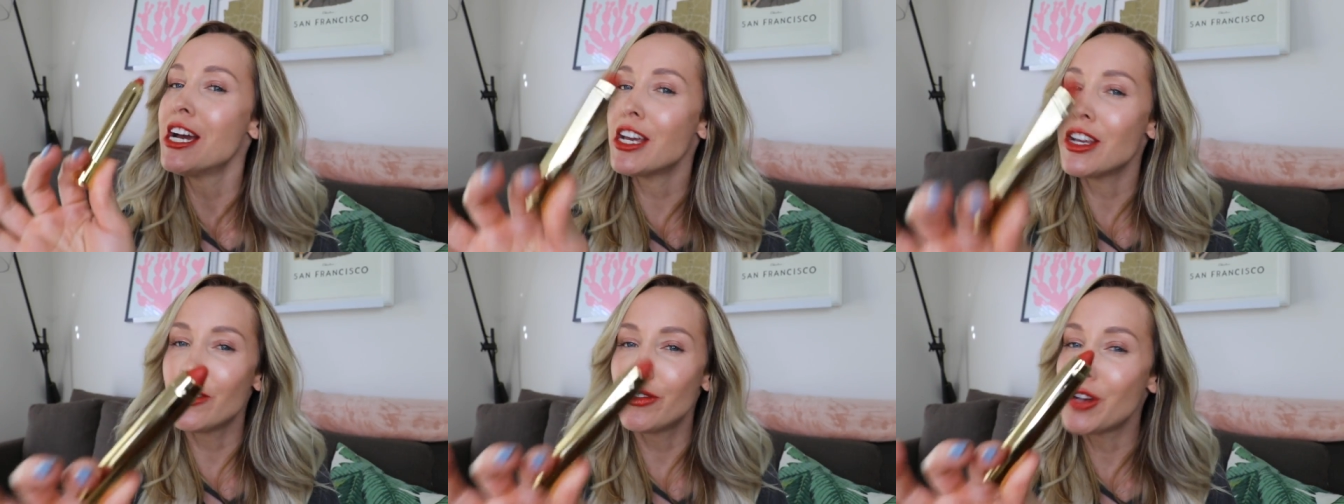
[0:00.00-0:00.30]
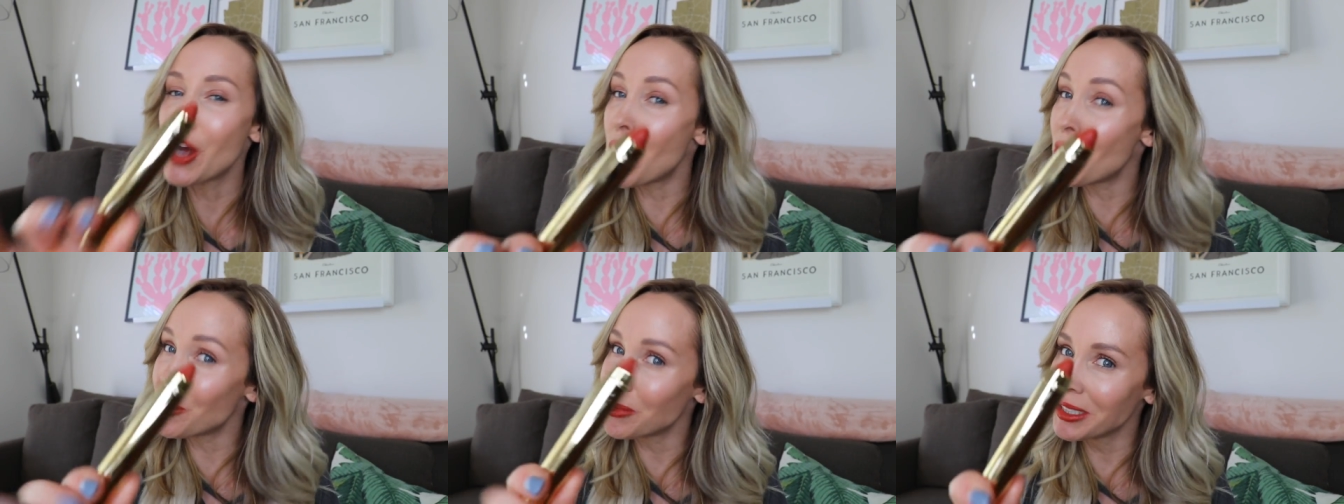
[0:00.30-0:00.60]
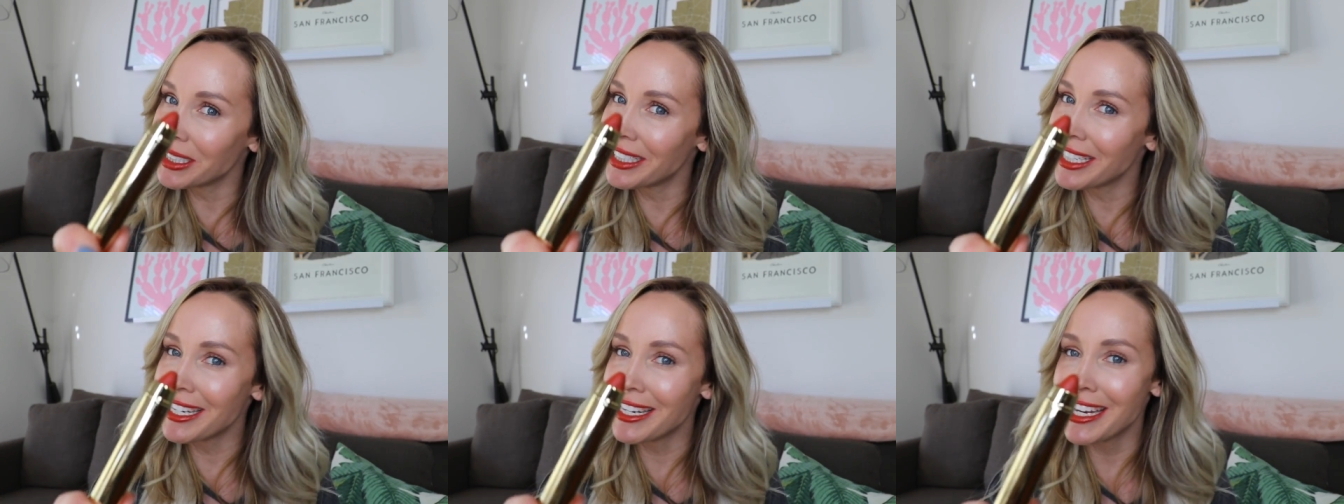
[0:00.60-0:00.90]
You don't
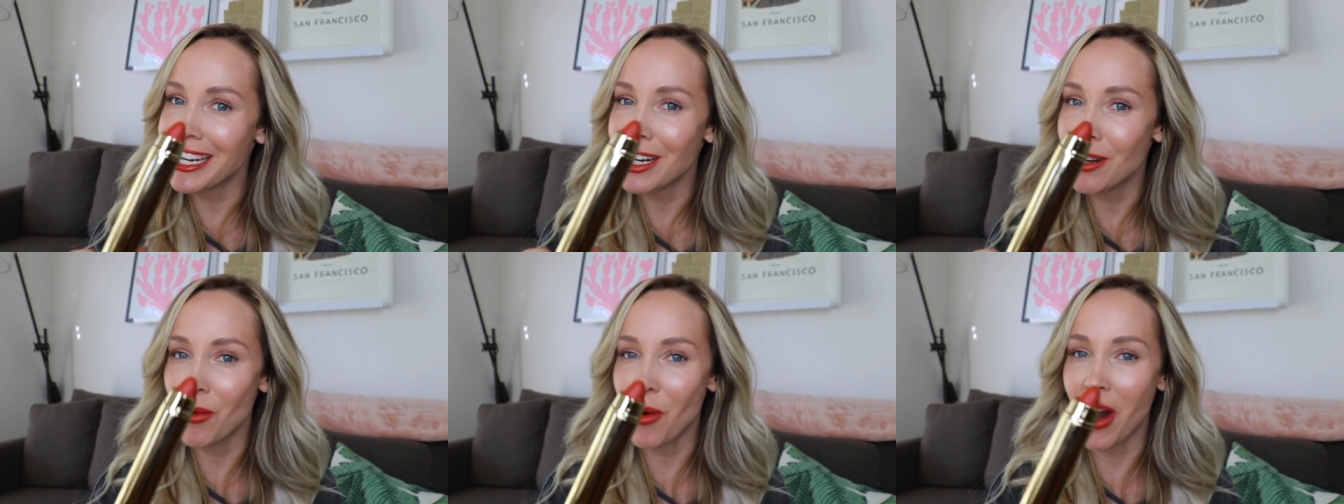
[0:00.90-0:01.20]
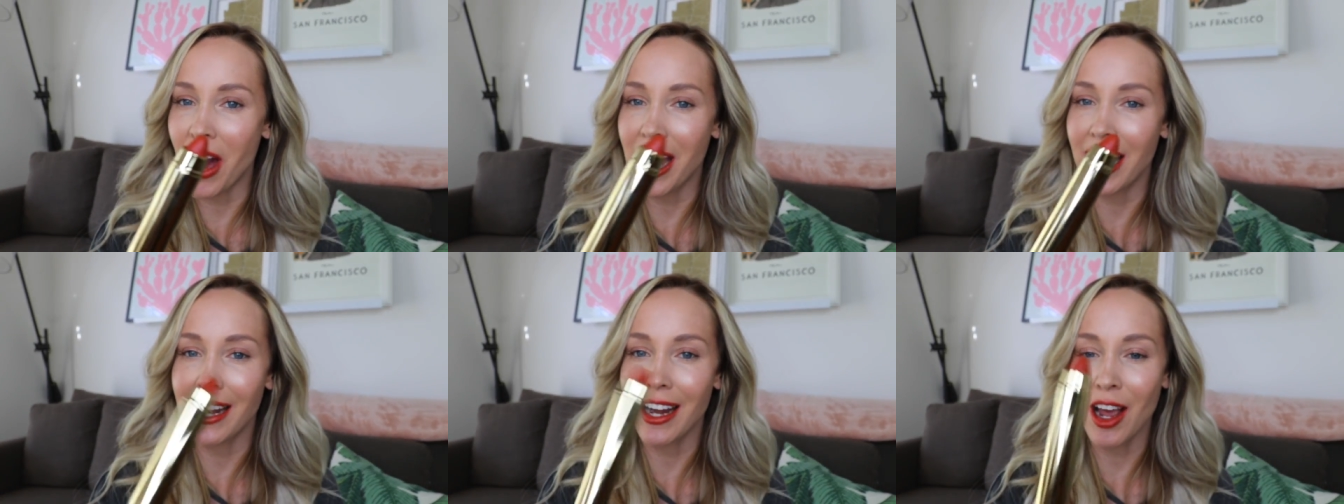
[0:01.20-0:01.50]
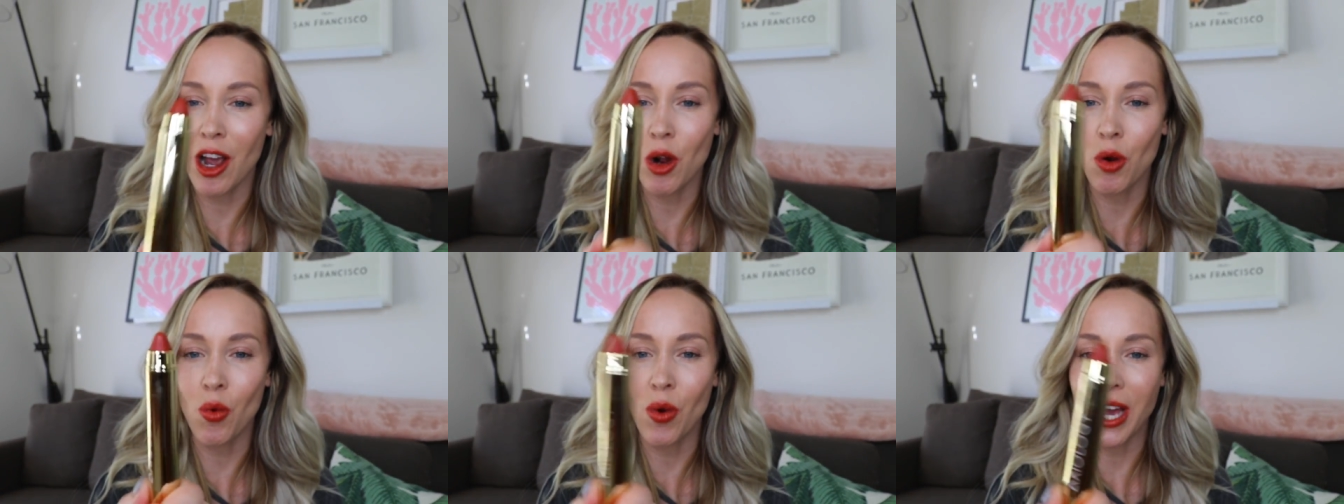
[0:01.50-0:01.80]
really need
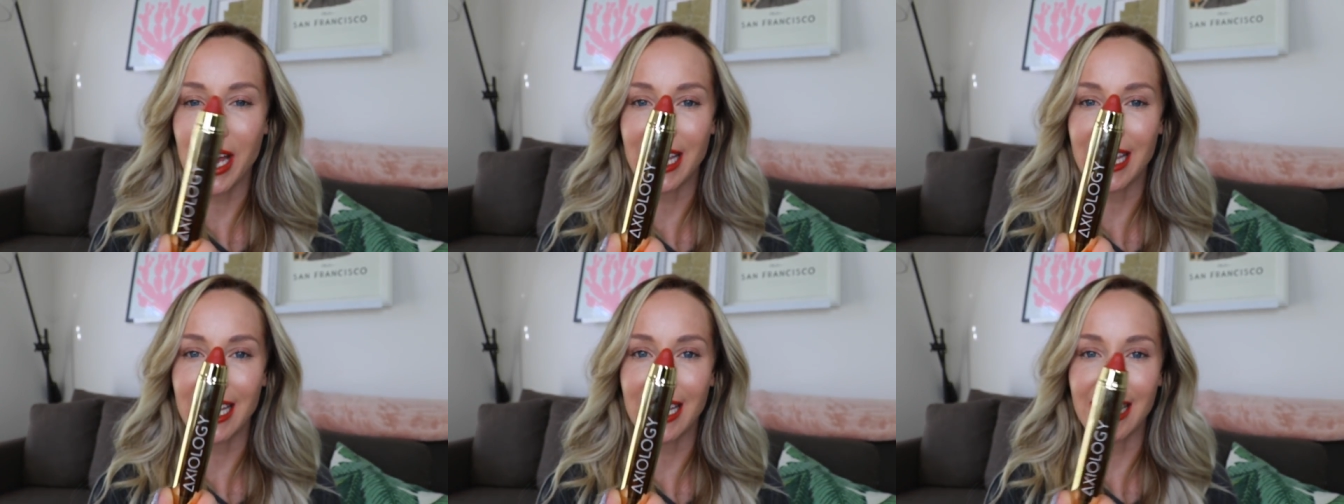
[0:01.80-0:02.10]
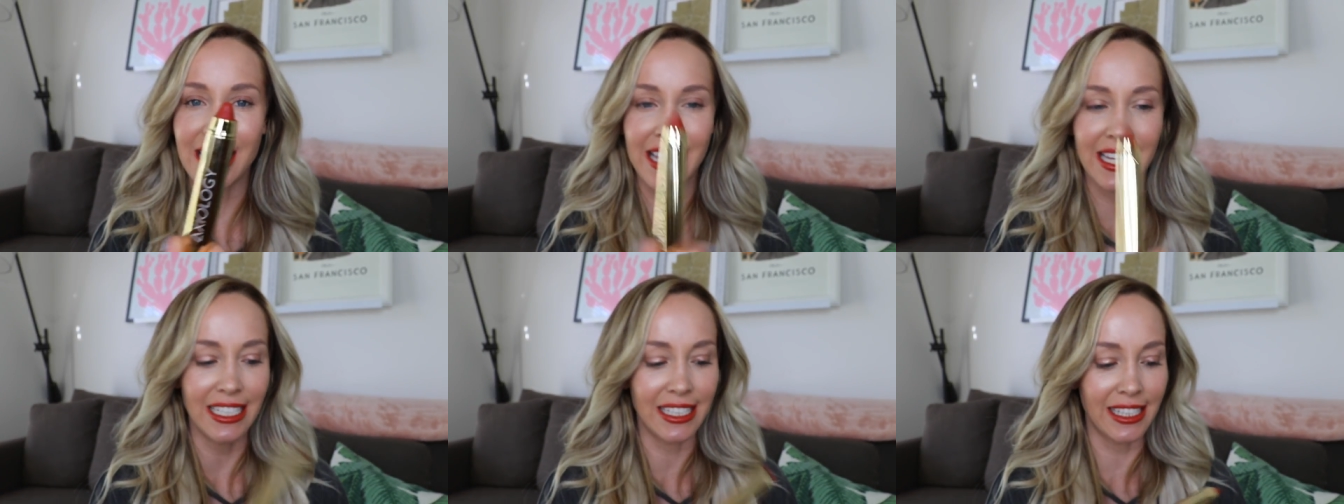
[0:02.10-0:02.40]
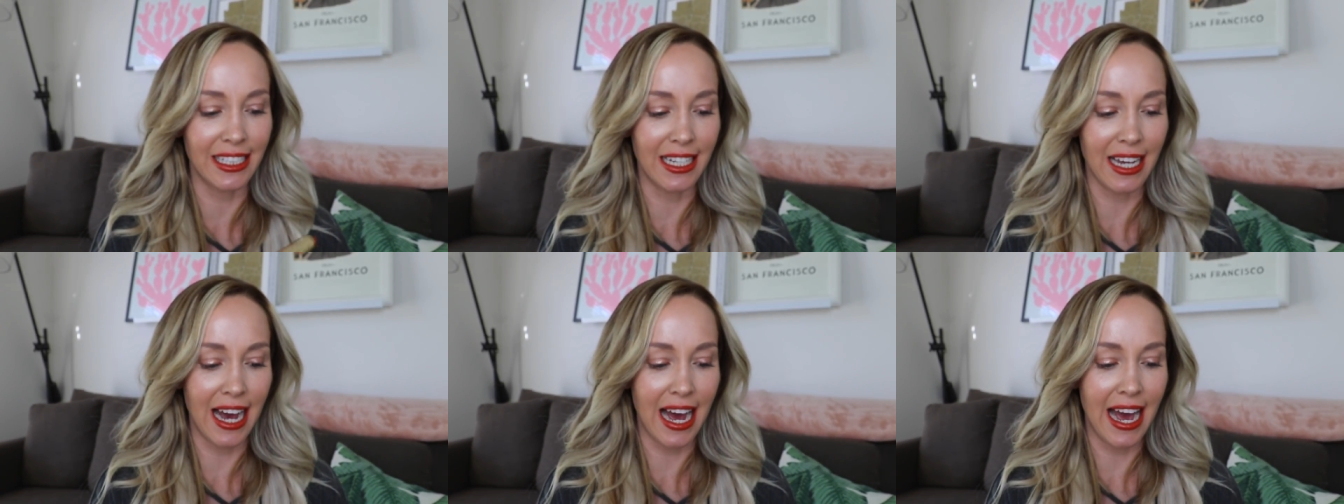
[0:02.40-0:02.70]
one with
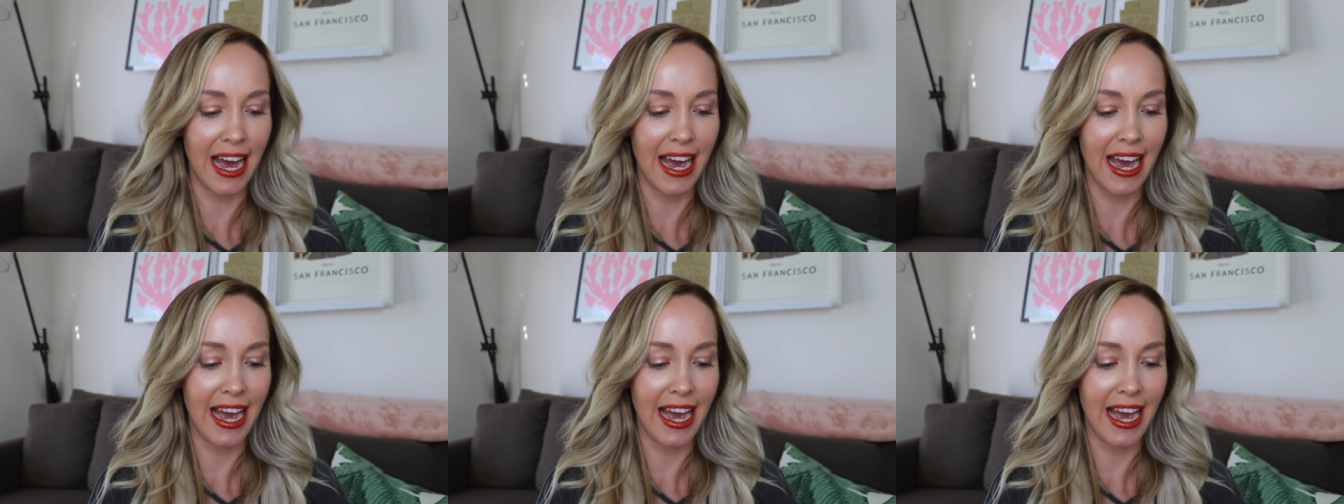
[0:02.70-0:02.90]
this guy.